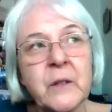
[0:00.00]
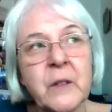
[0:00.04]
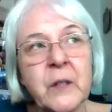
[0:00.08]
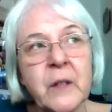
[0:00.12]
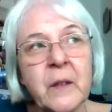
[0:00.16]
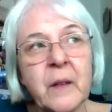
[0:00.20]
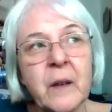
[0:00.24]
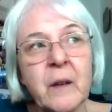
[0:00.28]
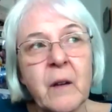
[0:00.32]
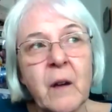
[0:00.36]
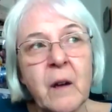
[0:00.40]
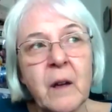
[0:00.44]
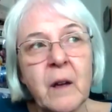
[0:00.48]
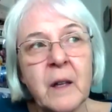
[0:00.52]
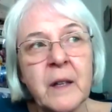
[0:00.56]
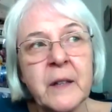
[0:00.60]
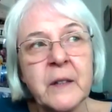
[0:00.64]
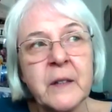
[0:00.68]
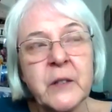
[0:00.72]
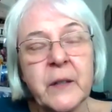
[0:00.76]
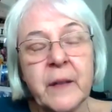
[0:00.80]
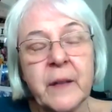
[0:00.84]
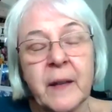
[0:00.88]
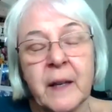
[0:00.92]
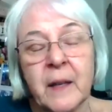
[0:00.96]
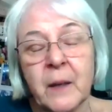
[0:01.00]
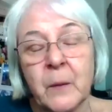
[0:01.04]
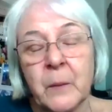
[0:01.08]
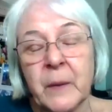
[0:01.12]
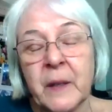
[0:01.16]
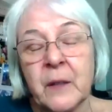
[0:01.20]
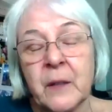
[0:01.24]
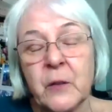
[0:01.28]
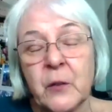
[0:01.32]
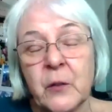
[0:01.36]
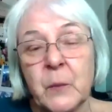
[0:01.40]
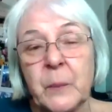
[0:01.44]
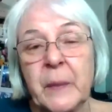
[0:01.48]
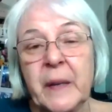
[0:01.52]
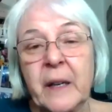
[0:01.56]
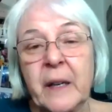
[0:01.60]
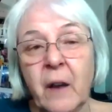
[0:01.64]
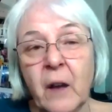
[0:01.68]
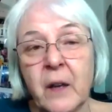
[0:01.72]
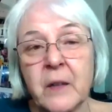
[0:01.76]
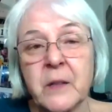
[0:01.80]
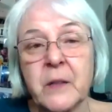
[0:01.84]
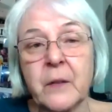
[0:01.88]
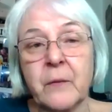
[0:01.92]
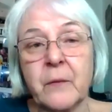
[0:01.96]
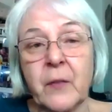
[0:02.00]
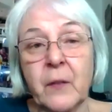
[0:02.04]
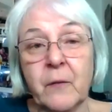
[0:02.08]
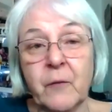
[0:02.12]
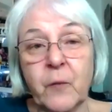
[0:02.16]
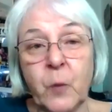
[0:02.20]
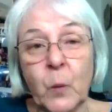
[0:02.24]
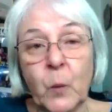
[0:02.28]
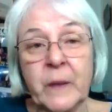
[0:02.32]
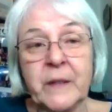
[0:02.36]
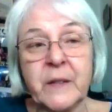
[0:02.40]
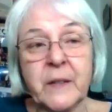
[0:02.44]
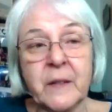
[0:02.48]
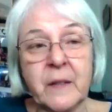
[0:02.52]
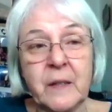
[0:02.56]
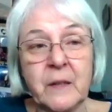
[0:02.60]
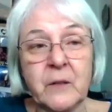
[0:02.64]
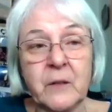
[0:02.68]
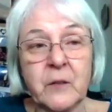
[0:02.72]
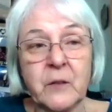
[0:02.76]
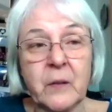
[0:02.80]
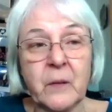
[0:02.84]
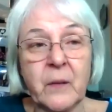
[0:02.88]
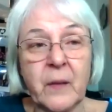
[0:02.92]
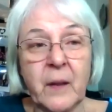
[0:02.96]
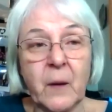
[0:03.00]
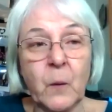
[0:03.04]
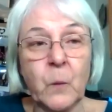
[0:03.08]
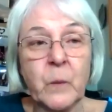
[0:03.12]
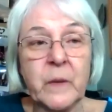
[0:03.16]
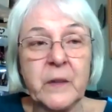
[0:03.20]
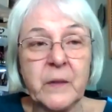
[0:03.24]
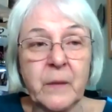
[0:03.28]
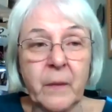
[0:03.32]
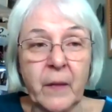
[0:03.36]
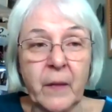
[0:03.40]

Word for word: to the college that I went to because of the voice teacher that was